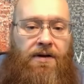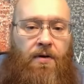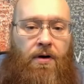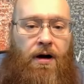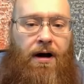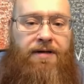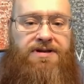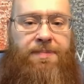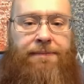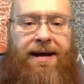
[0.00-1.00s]
Oh, there's
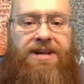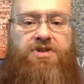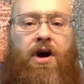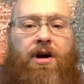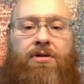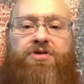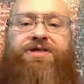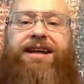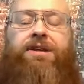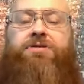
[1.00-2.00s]
my buddy Charles.
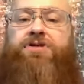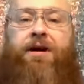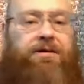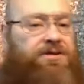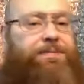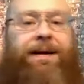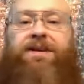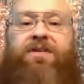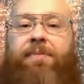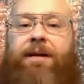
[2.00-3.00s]
Thank you, Charles. Man,
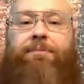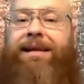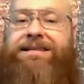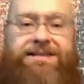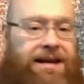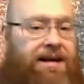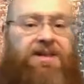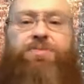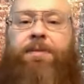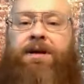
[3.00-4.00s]
you've been a blessing. God's
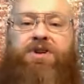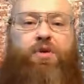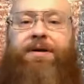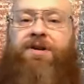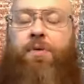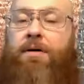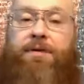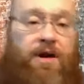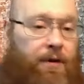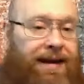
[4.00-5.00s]
plugged you into what we're
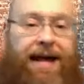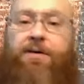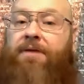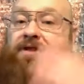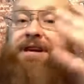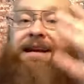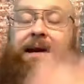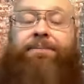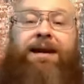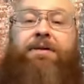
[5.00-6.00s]
doing. I don't know if you're going to
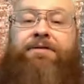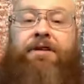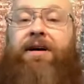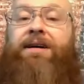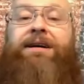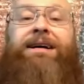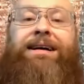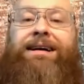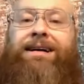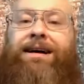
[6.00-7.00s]
come down for the
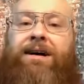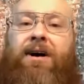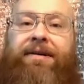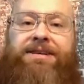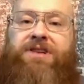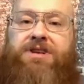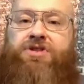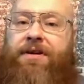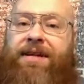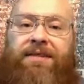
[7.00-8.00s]
uh, RHA
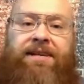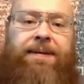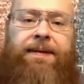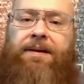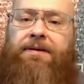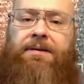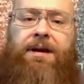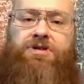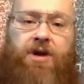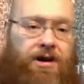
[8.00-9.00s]
Charlotte event there, uh,
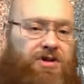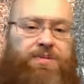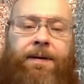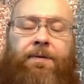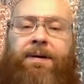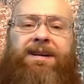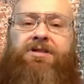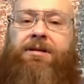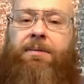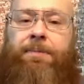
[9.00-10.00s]
Charles, but we just
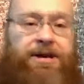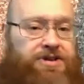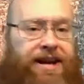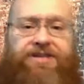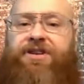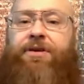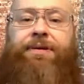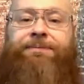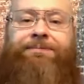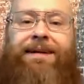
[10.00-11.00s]
appreciate you and
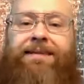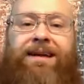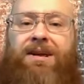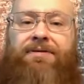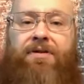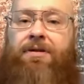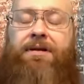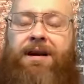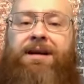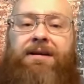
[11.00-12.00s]
thank you for the,
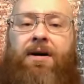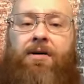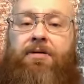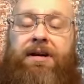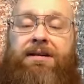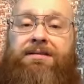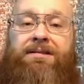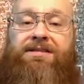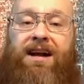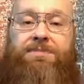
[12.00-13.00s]
all the, the
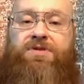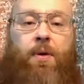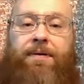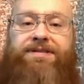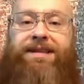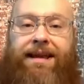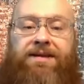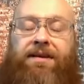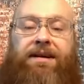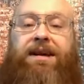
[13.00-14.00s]
times the Lord has led
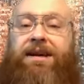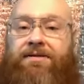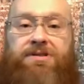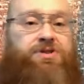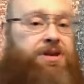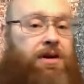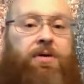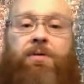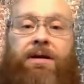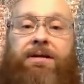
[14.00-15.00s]
you to give and
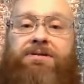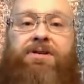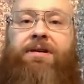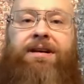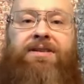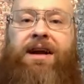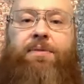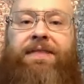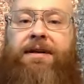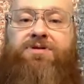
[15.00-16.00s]
so. Uh, couldn't have done it
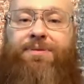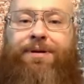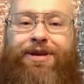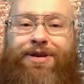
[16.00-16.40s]
without you, brother